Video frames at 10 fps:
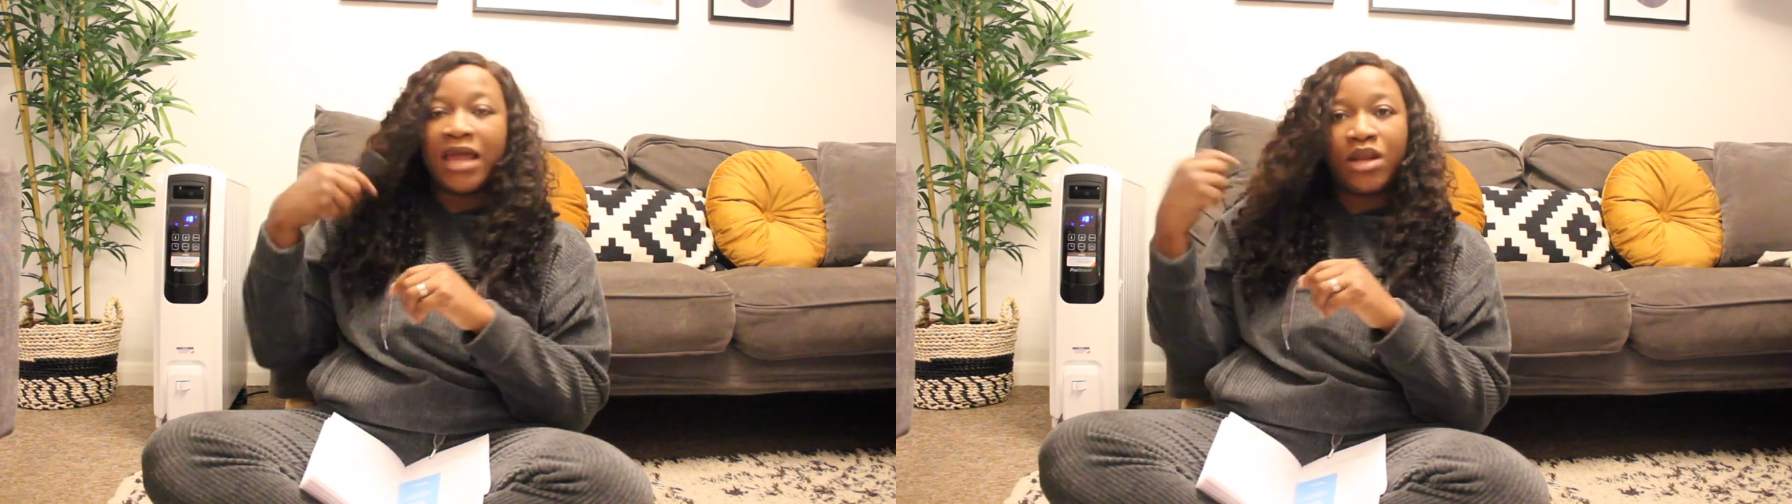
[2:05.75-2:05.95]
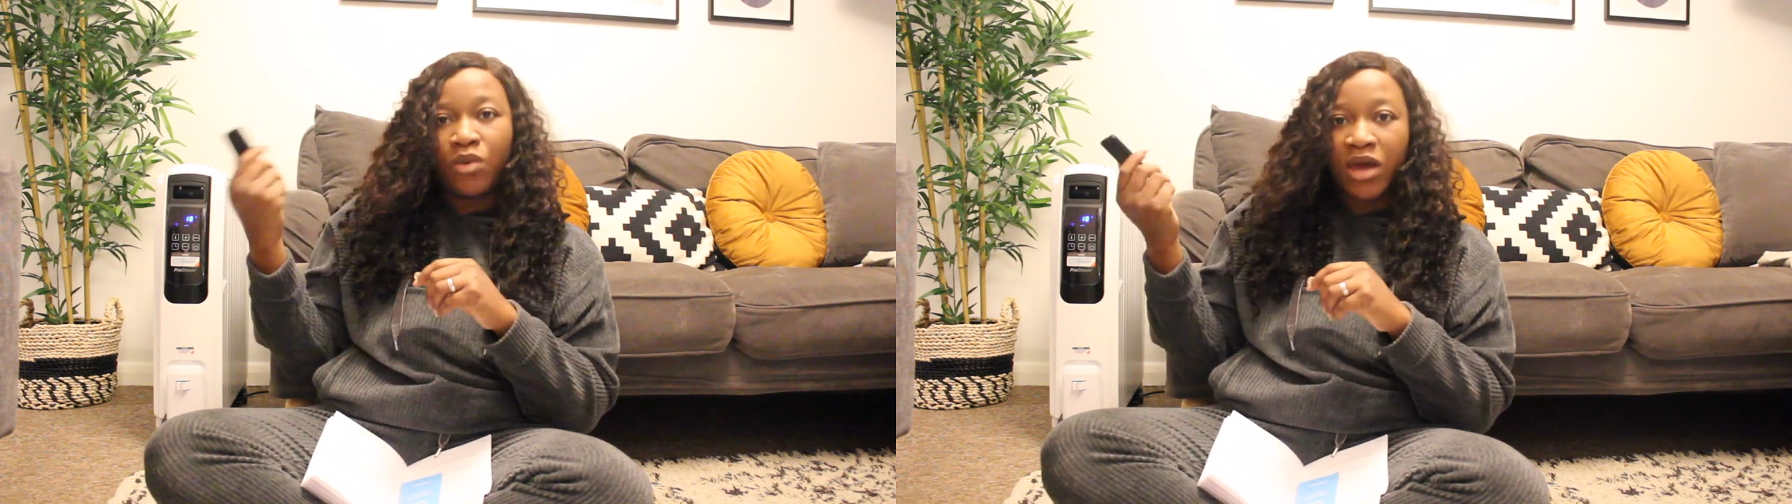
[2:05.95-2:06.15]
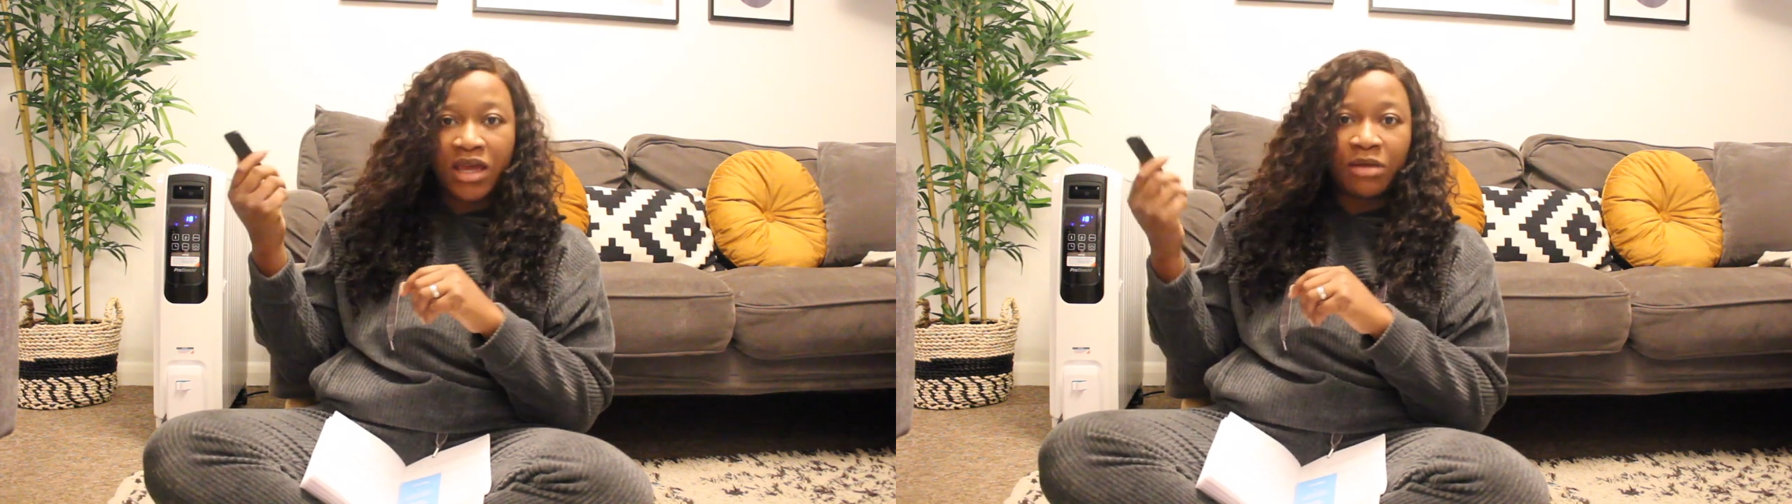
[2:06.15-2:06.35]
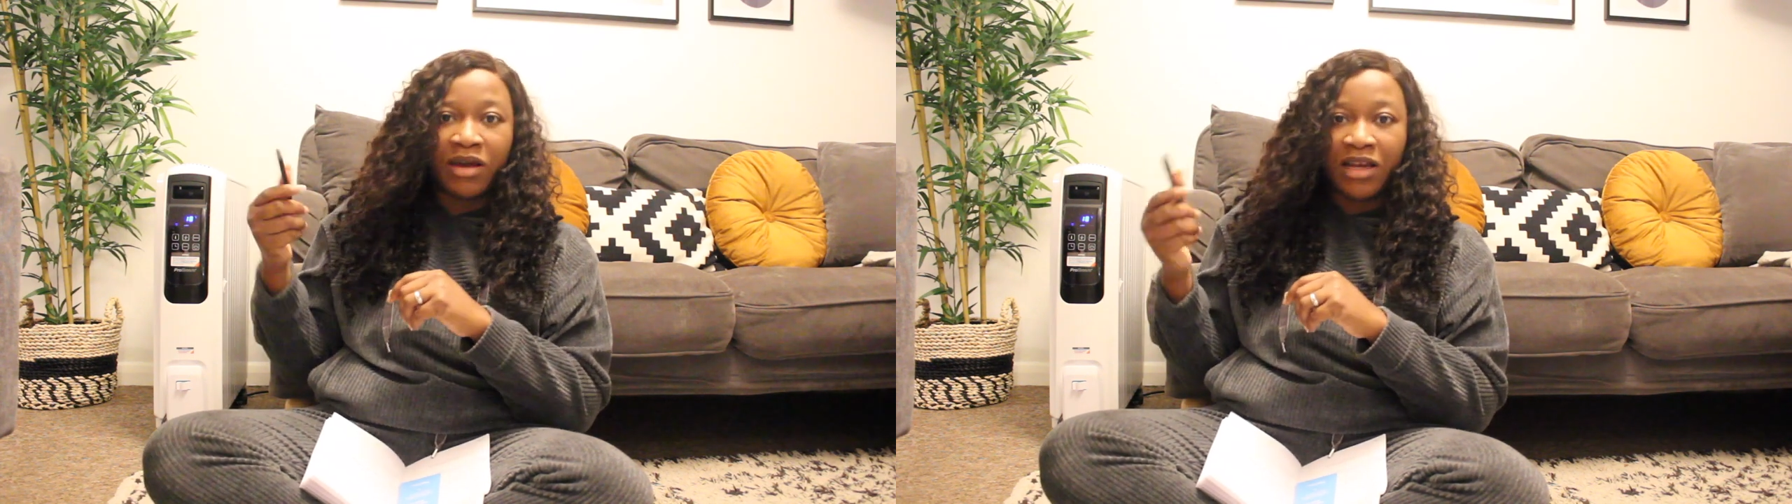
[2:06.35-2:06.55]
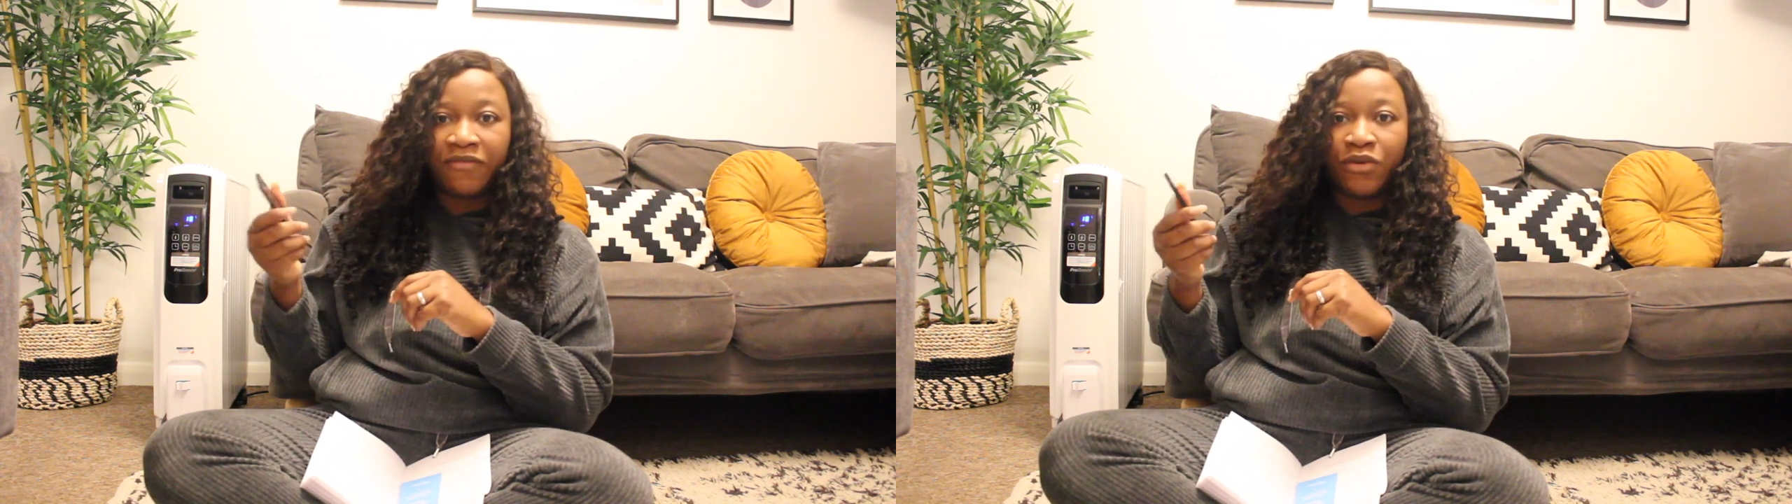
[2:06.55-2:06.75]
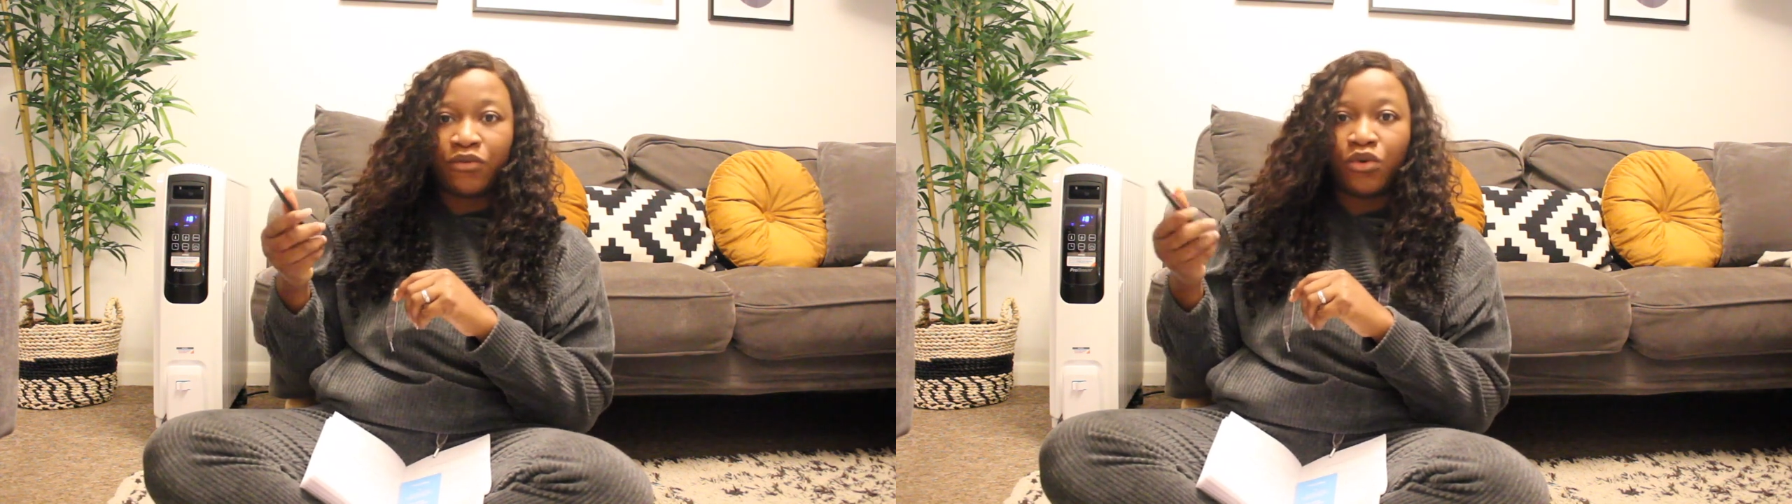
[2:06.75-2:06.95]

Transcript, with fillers: anywhere in my living